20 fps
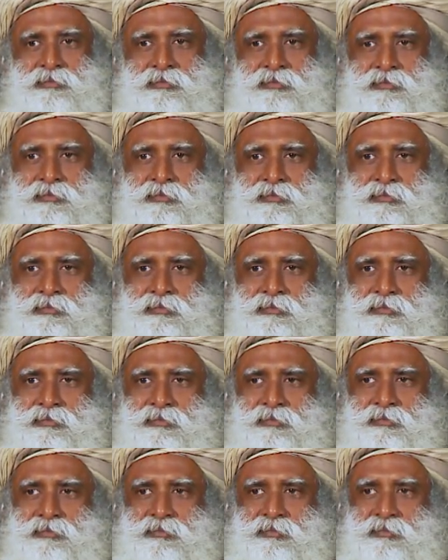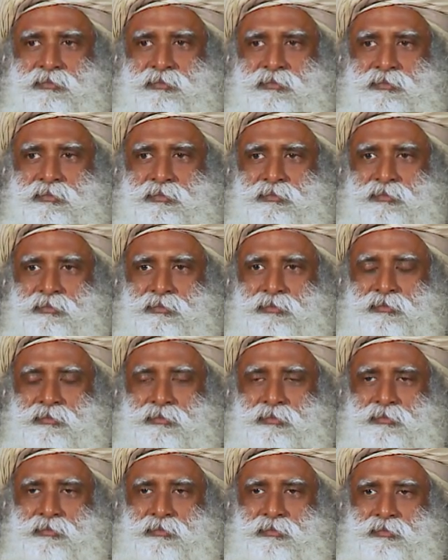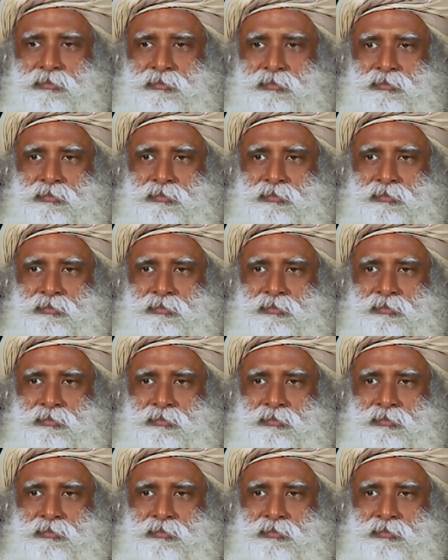(no one is talking)